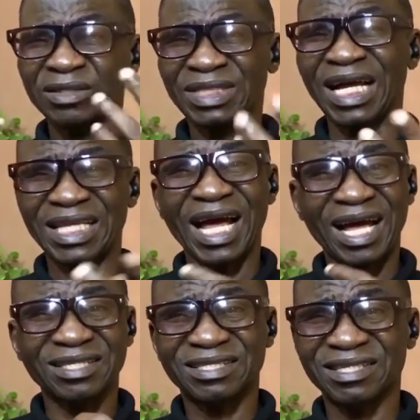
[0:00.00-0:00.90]
that
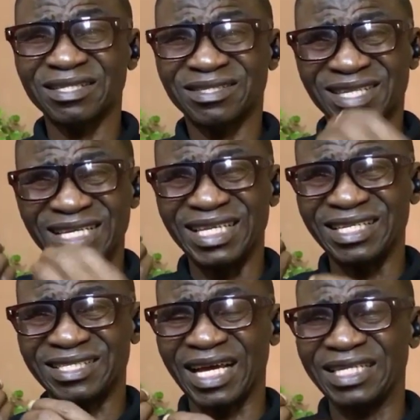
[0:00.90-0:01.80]
has seed
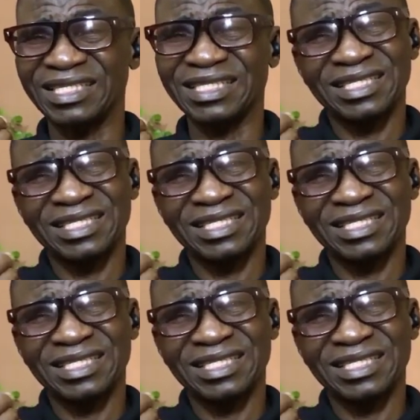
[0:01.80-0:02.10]
inside.